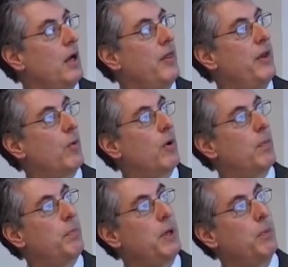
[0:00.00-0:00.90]
There were
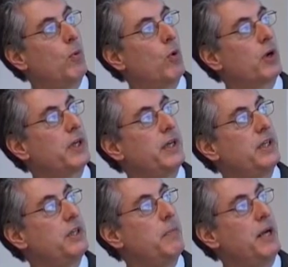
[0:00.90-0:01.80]
people working
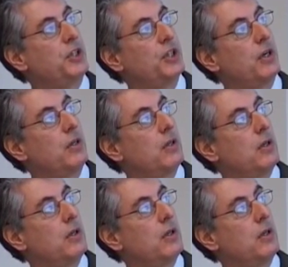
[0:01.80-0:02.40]
in dementia,